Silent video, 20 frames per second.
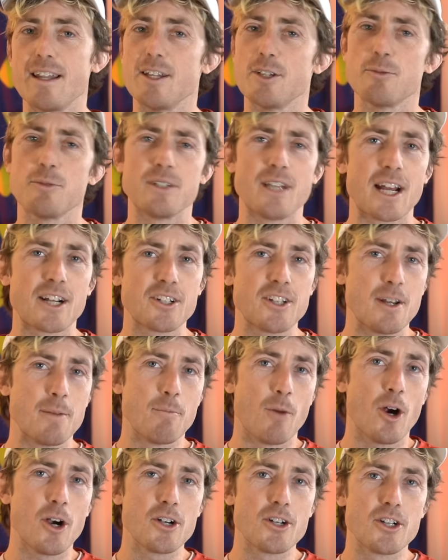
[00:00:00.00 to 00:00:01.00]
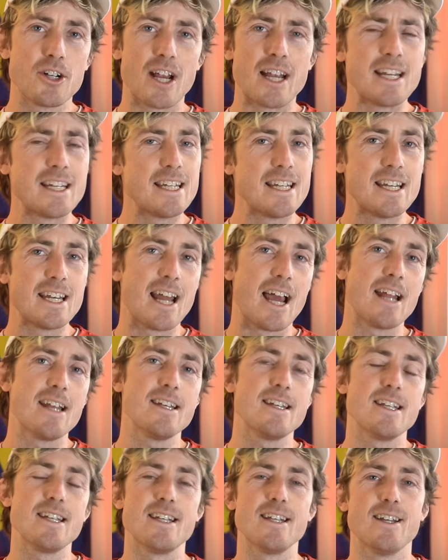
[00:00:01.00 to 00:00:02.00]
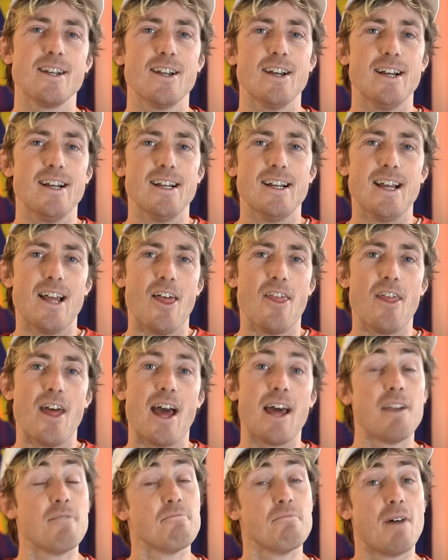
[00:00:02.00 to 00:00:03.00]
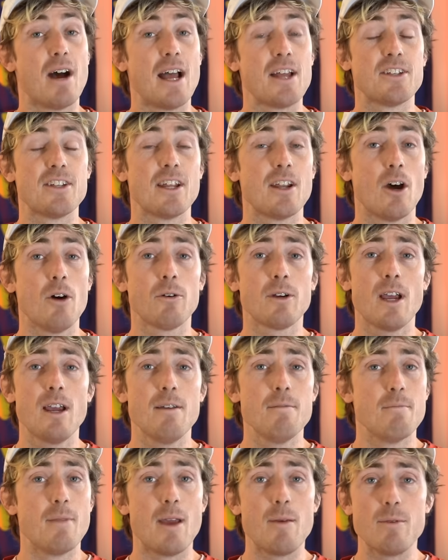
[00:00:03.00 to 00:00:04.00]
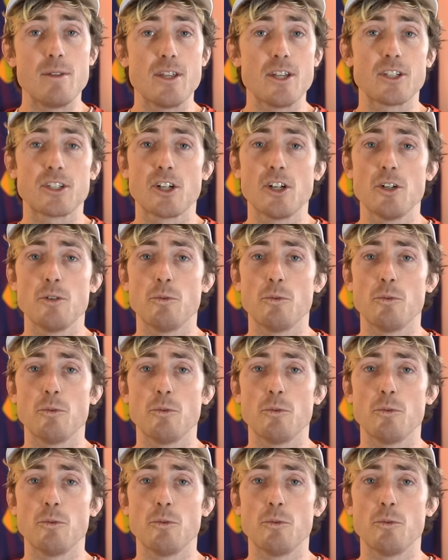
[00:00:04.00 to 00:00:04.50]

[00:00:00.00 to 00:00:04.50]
this was actually in March 18-19, that I said, okay, maybe this could